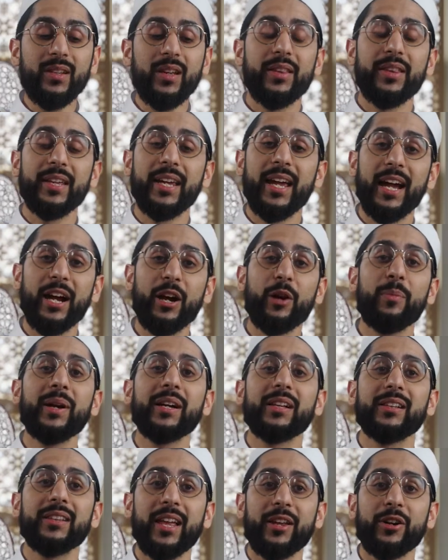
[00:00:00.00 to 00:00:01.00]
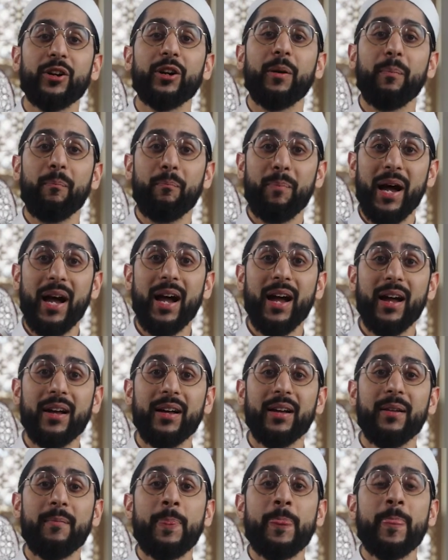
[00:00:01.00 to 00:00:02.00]
The Arabic letter ba
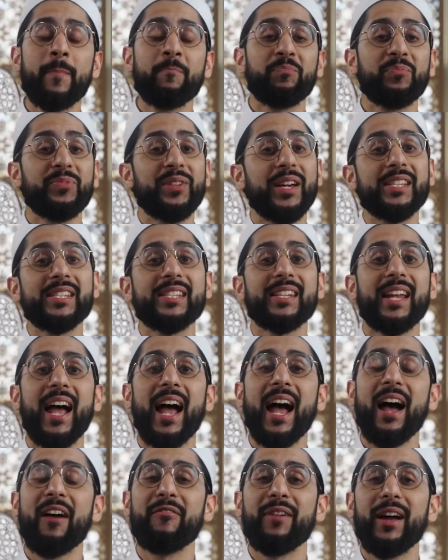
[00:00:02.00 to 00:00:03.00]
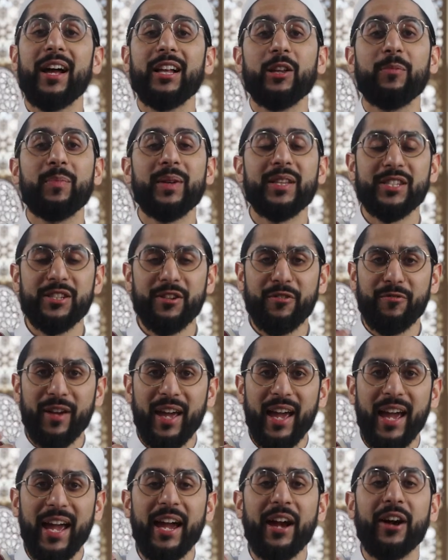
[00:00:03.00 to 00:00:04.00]
doesn't have elements of
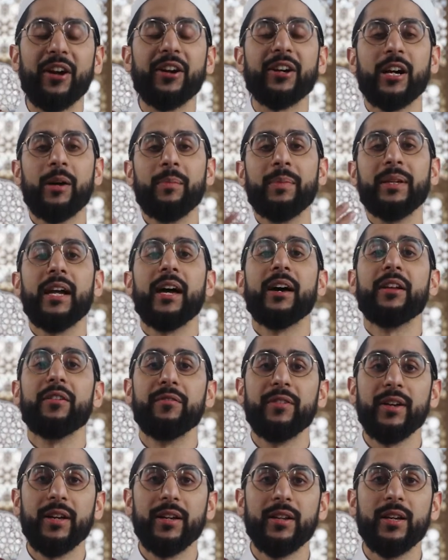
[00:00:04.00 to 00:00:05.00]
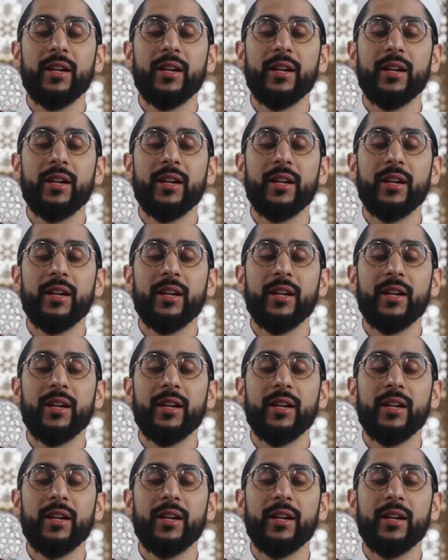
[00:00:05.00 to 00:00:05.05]
air coming out of it.